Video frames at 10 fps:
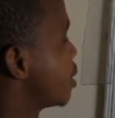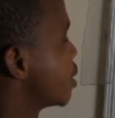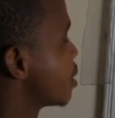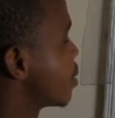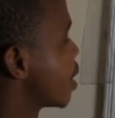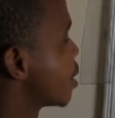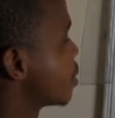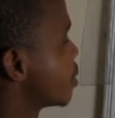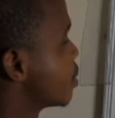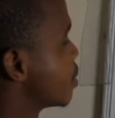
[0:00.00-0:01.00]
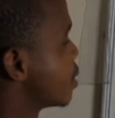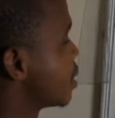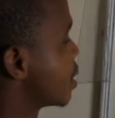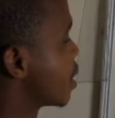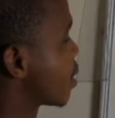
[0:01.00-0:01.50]
is equal to
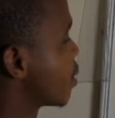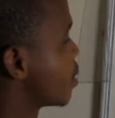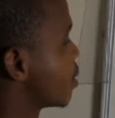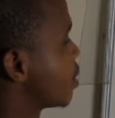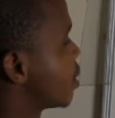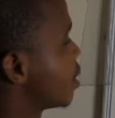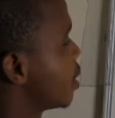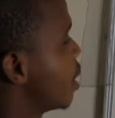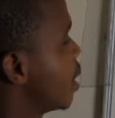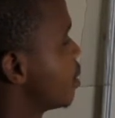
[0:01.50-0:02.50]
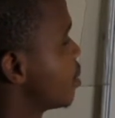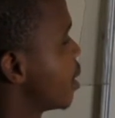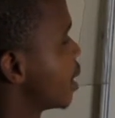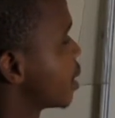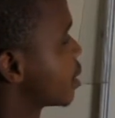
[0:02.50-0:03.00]
0 and
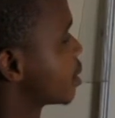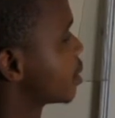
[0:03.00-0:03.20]
1.